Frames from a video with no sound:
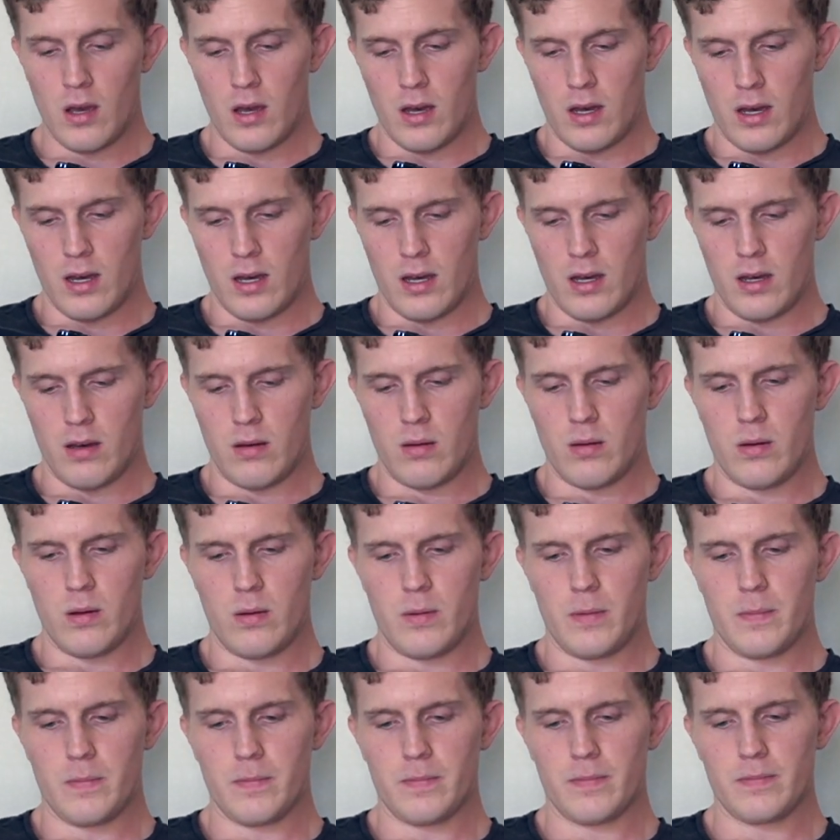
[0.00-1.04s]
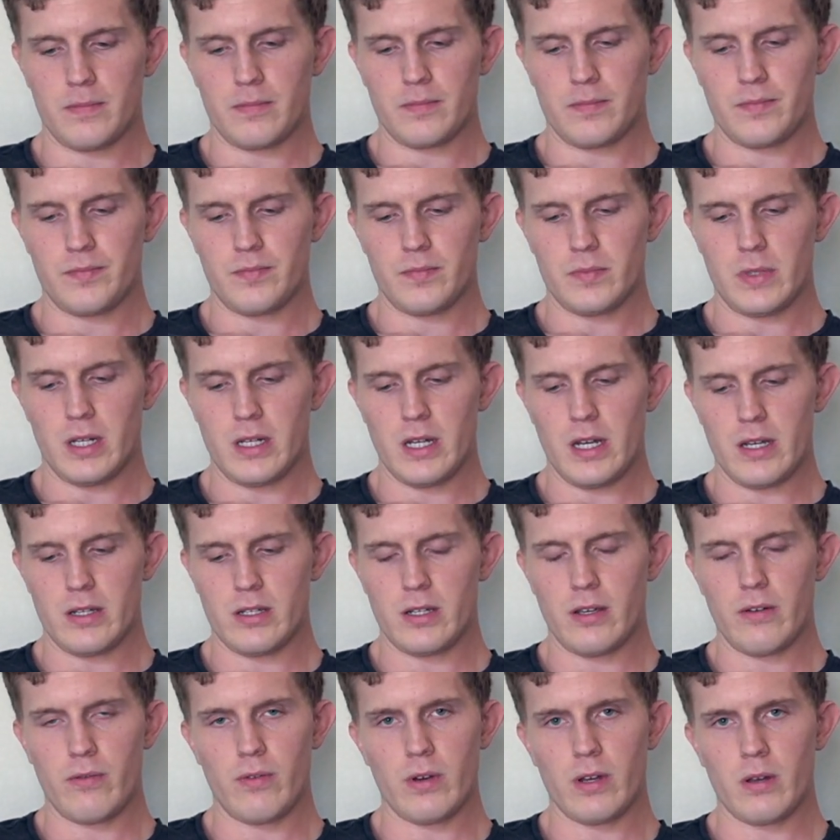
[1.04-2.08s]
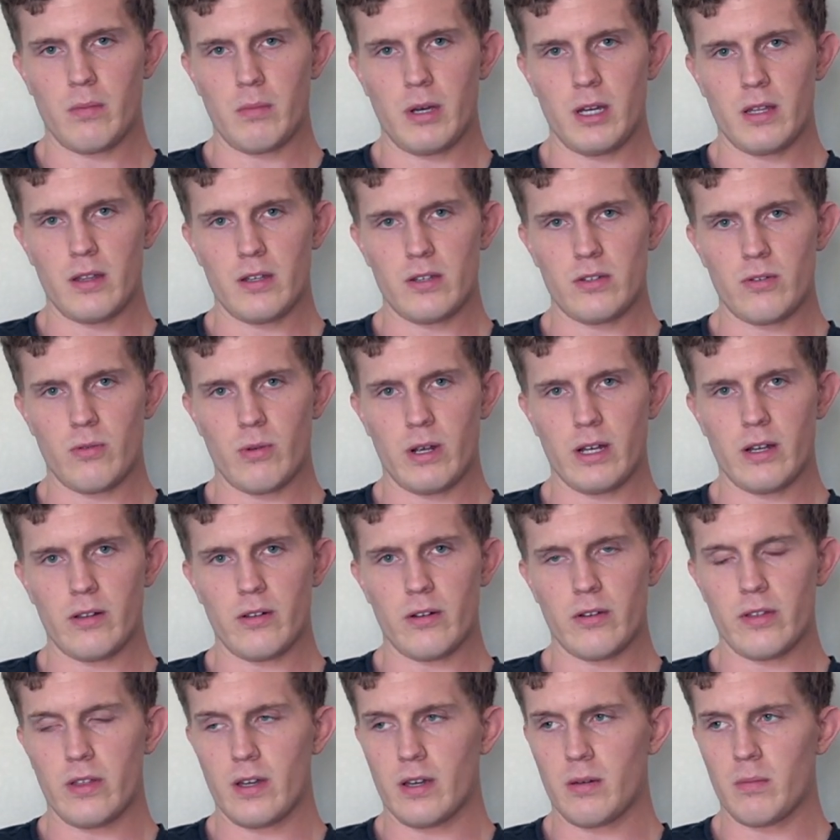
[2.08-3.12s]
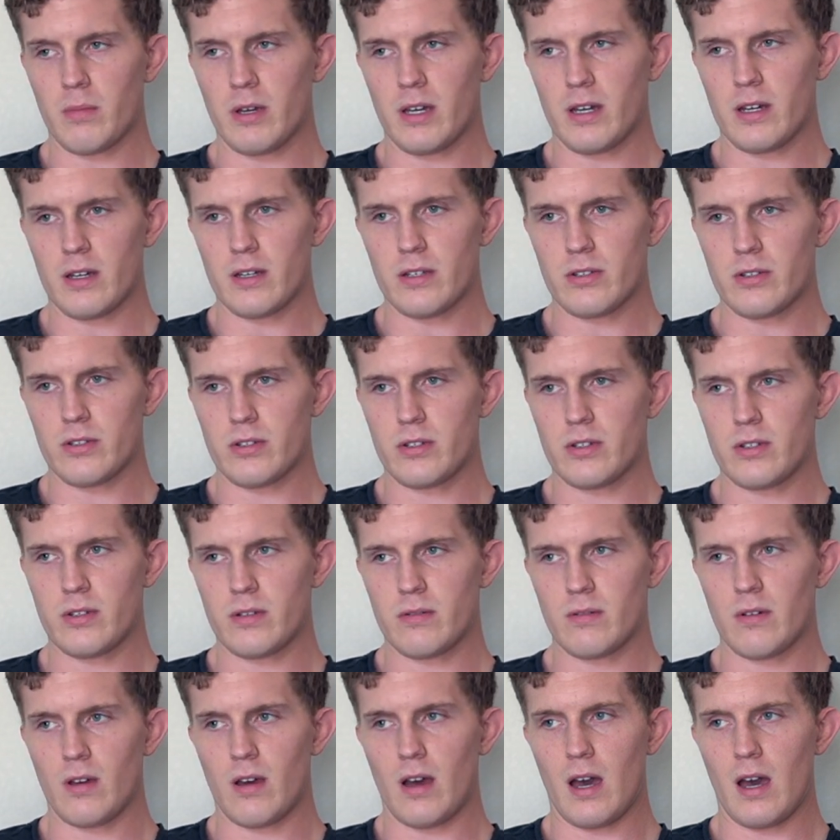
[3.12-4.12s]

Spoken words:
And yeah, see if we can make this a regular thing because